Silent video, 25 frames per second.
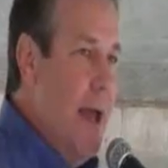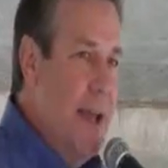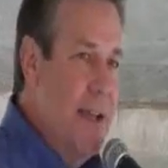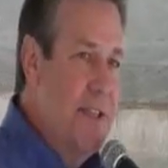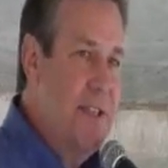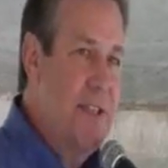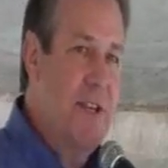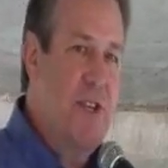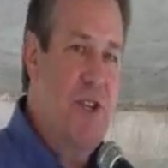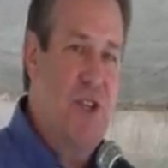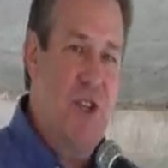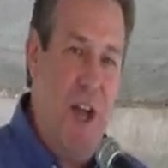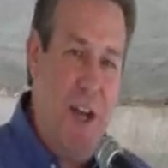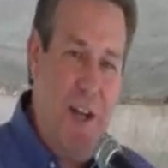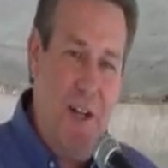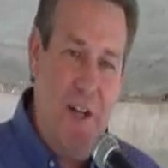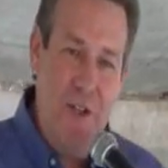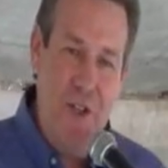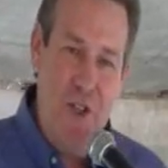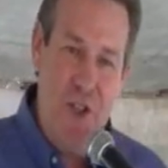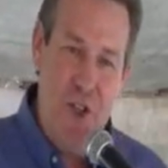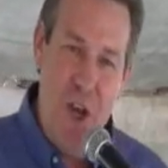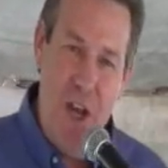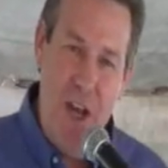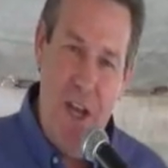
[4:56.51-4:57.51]
He's the
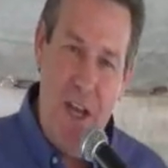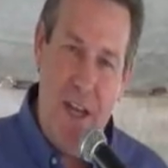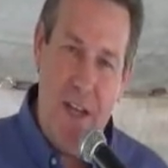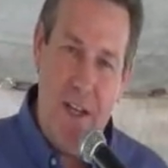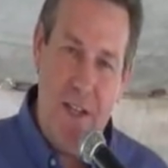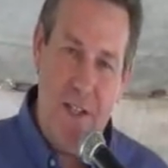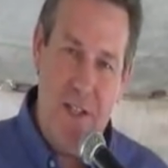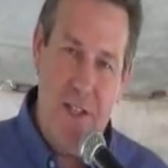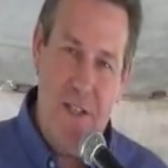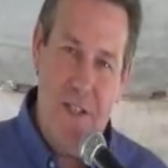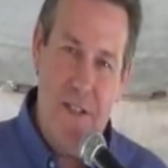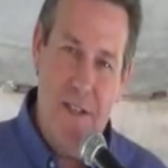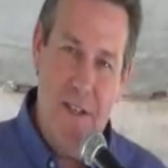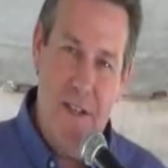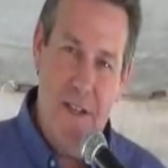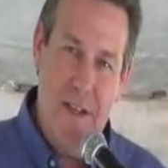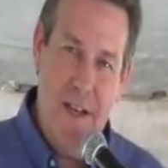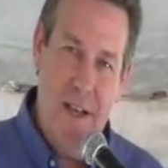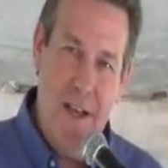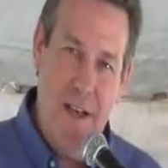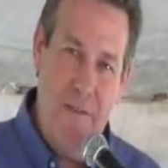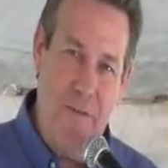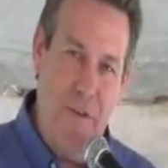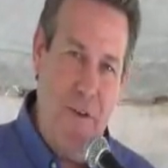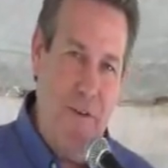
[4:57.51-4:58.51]
gentle genius.
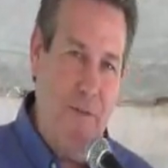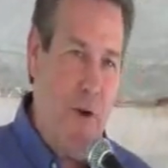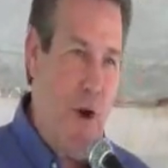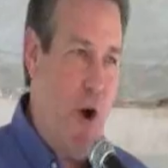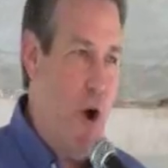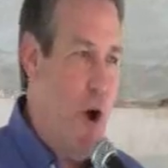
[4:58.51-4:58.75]
If you've